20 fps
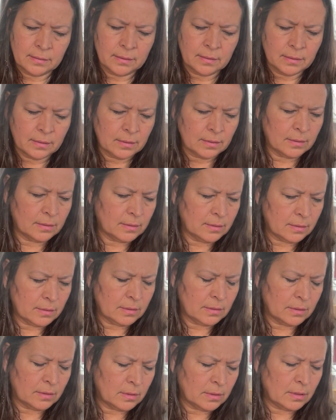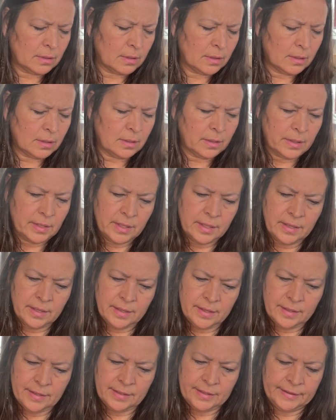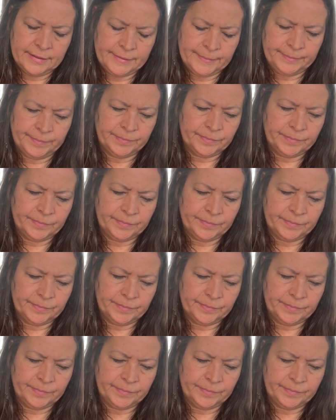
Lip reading: Nothing is said.